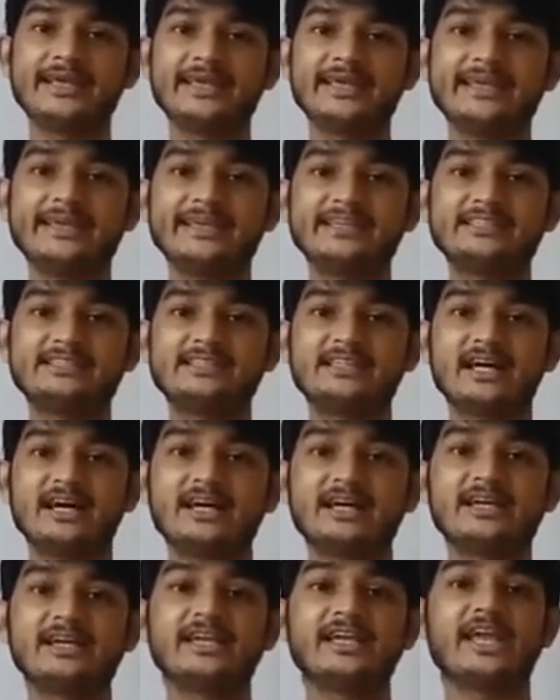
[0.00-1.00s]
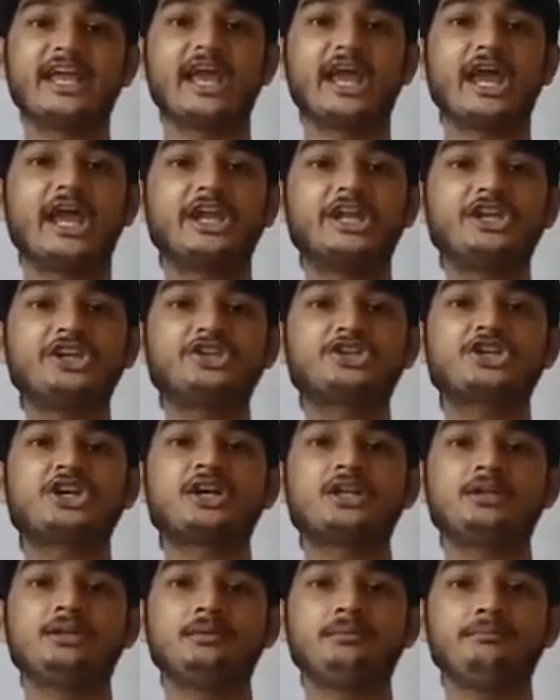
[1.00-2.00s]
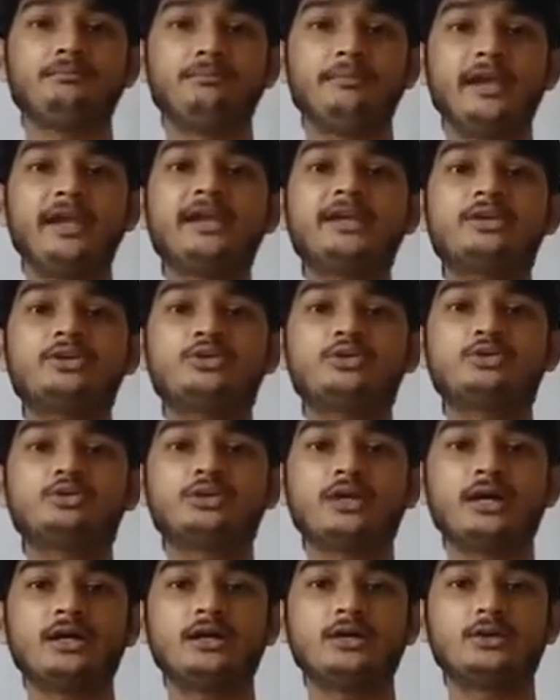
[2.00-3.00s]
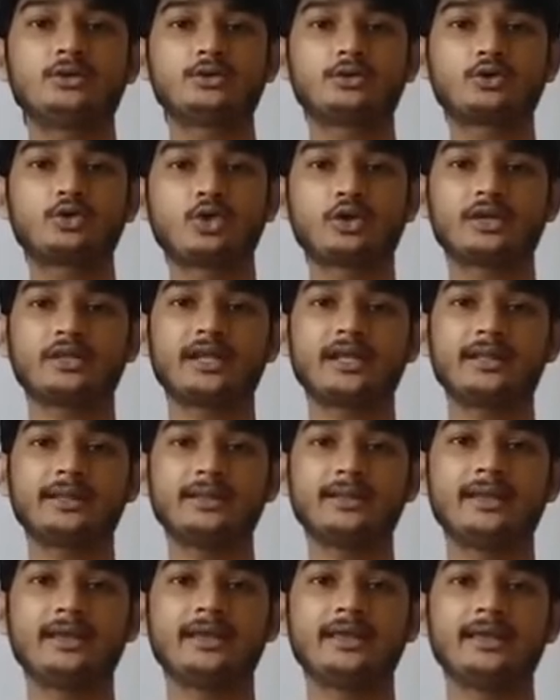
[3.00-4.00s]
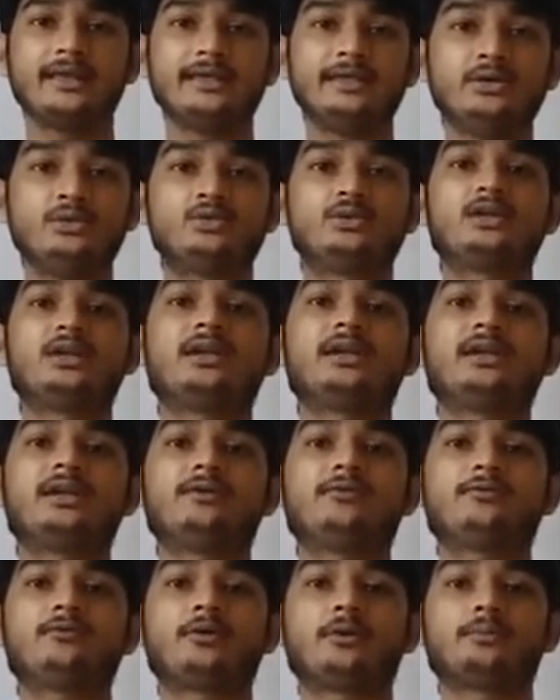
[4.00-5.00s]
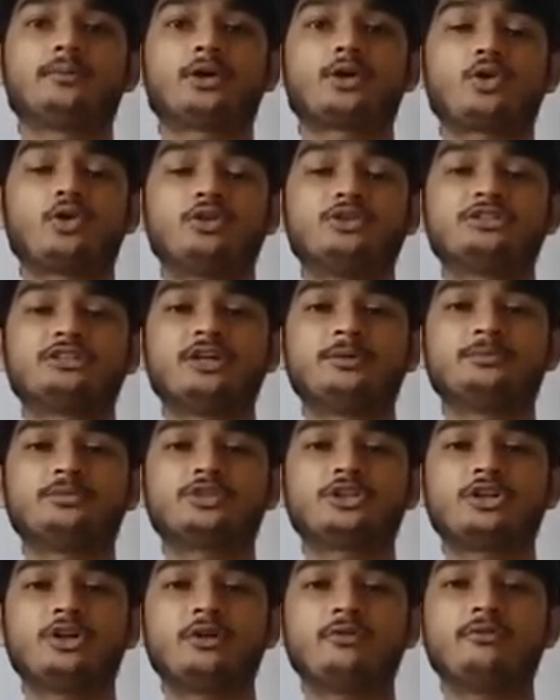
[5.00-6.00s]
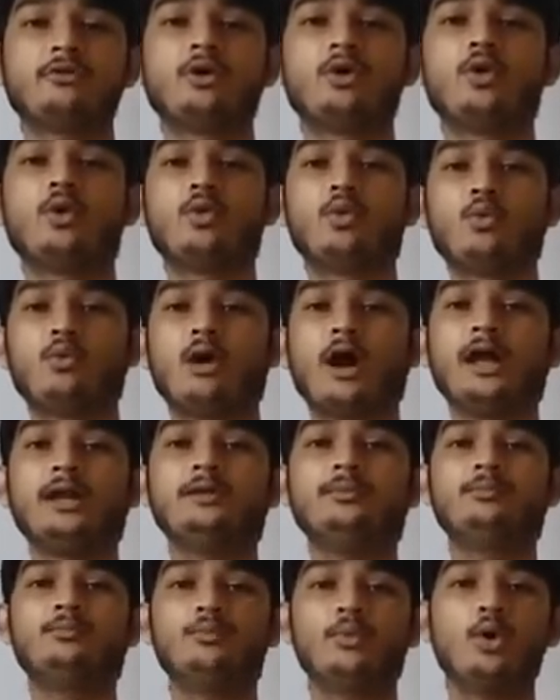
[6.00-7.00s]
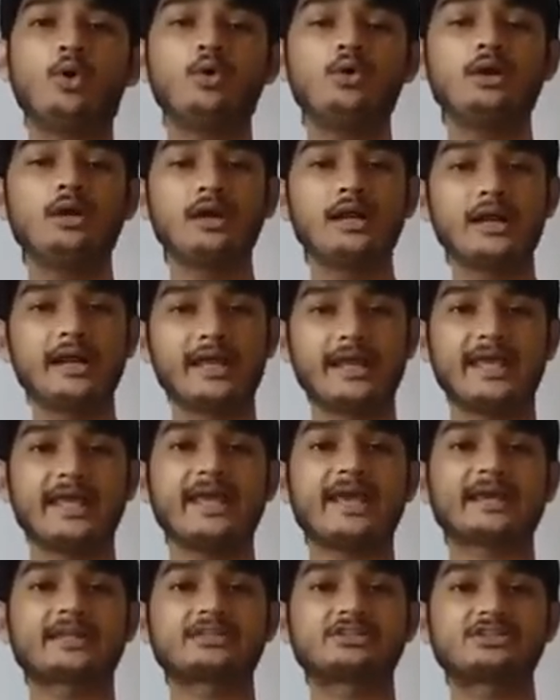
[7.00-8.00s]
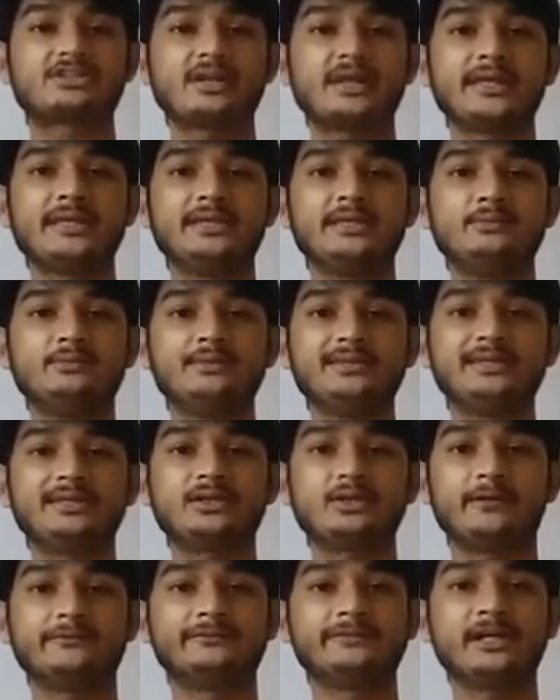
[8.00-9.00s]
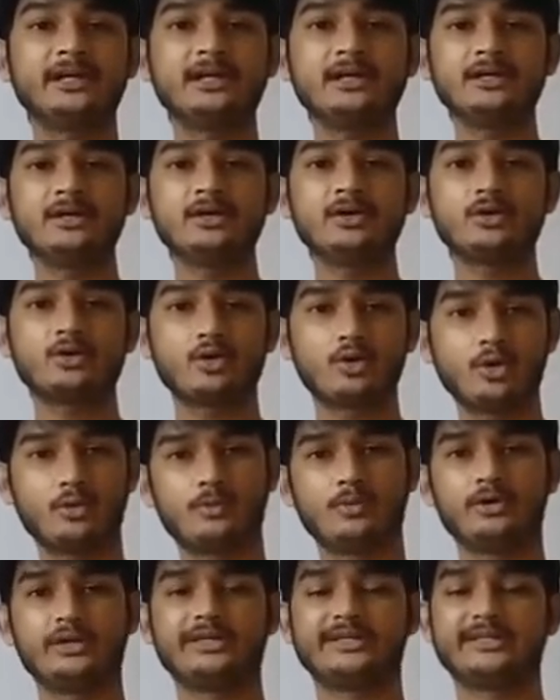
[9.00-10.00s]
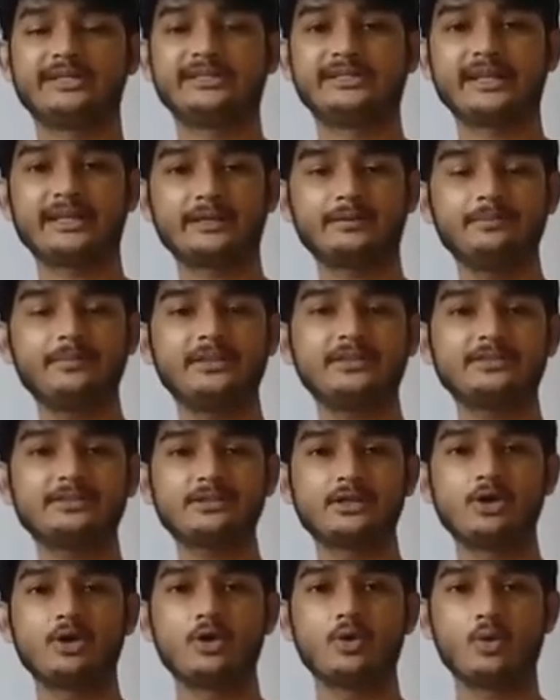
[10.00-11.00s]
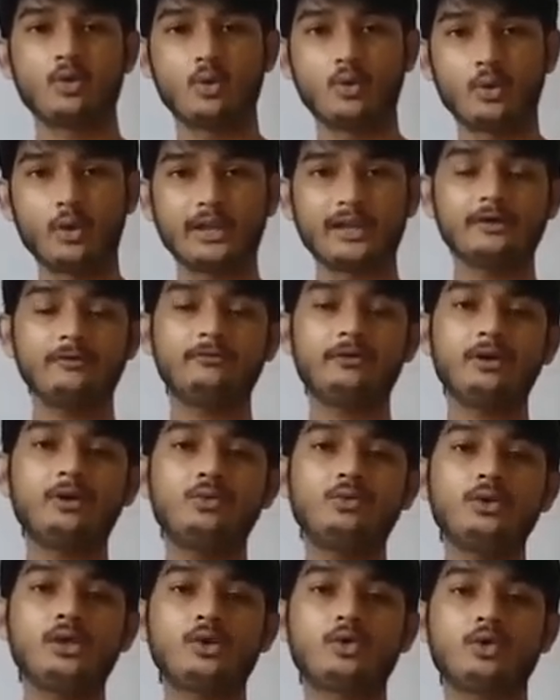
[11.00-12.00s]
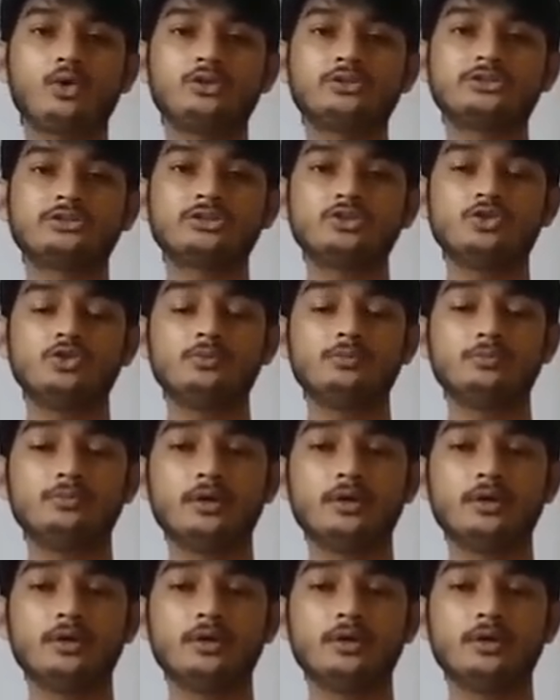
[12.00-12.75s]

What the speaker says: is the addition made to the total utility from the consumption of one more extra unit of the commodity. That means whenever we consume